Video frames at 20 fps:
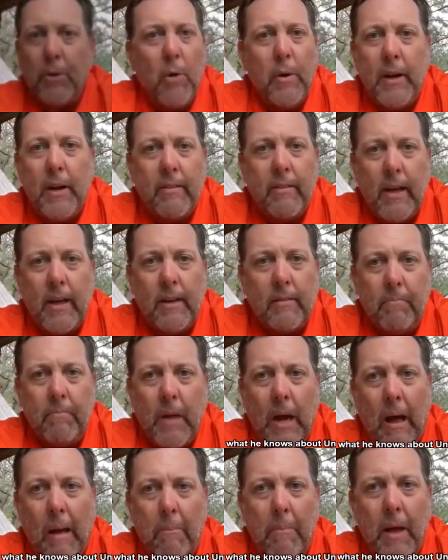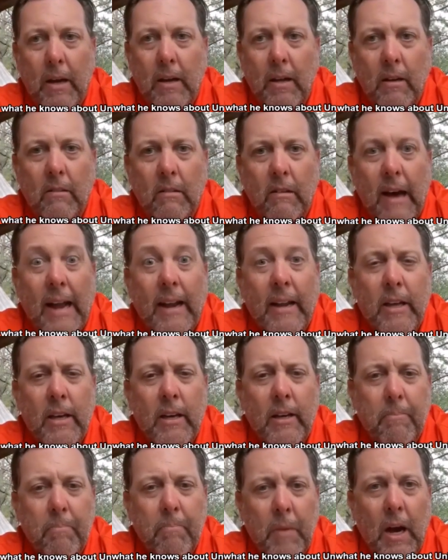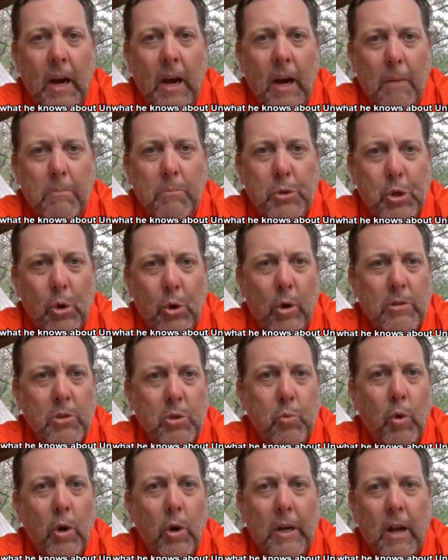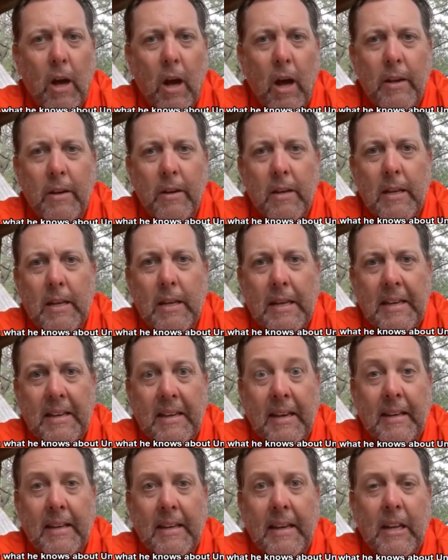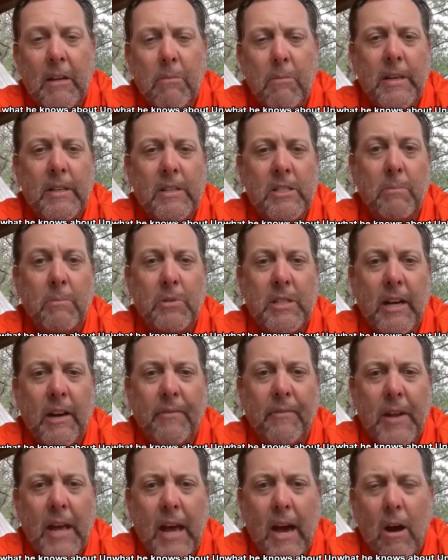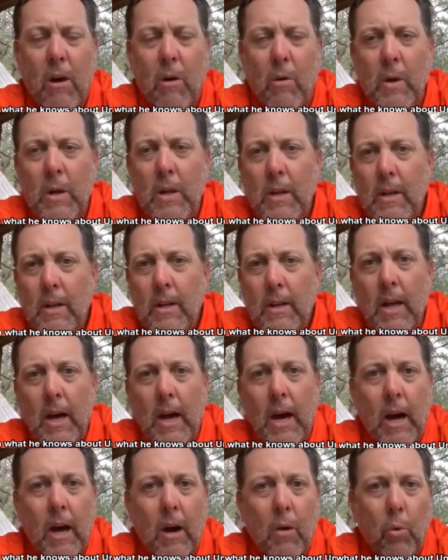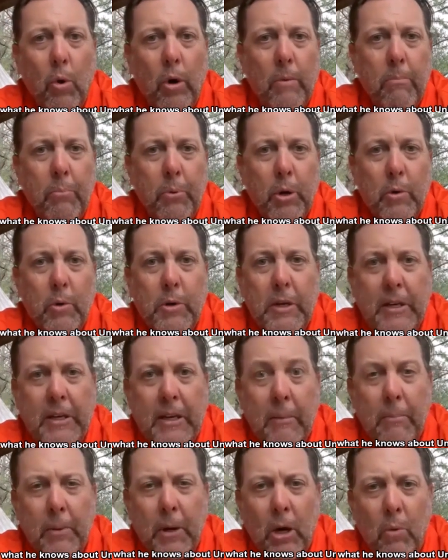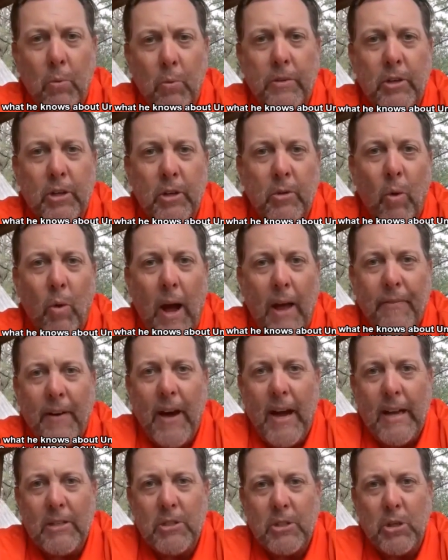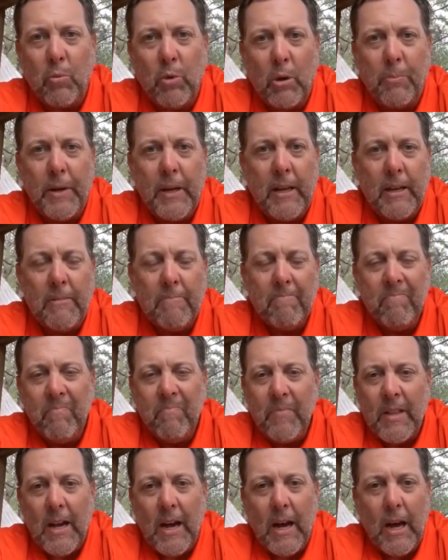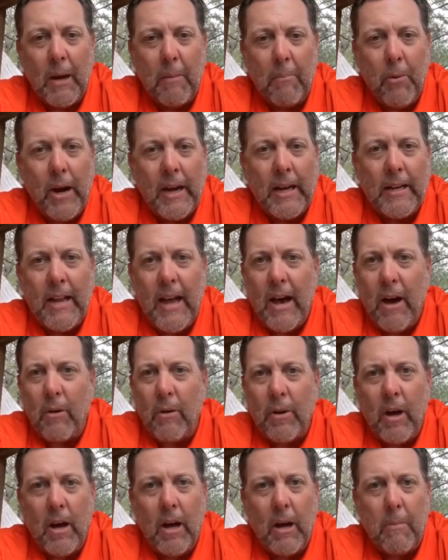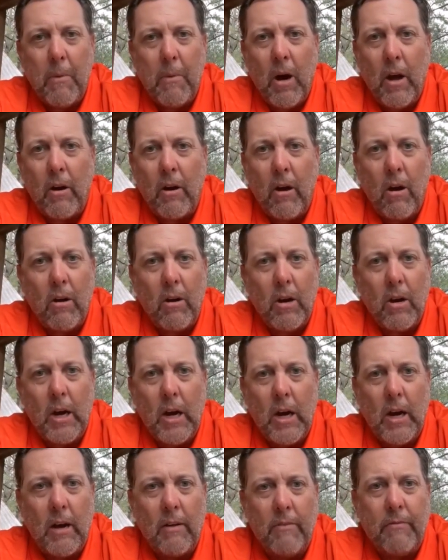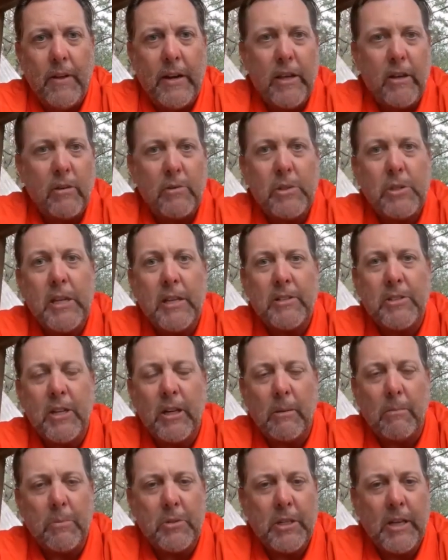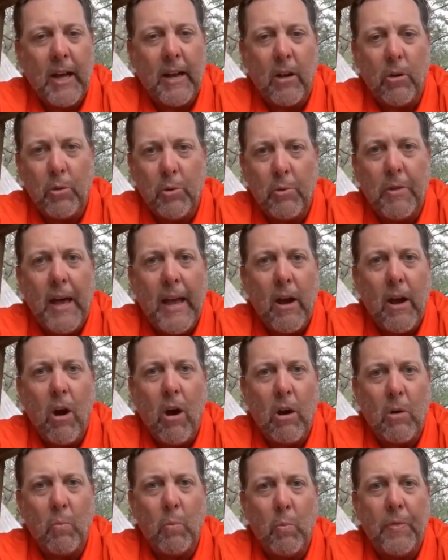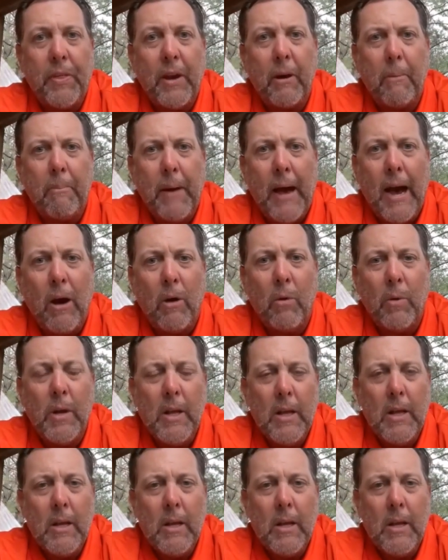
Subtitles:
know anything. I'm not going to lie to you. Jordan's working on getting me some stuff now. We're in broke Kimbo with good Wi-Fi, so we'll be breaking down on our video systems, kind of who they are and what they're about.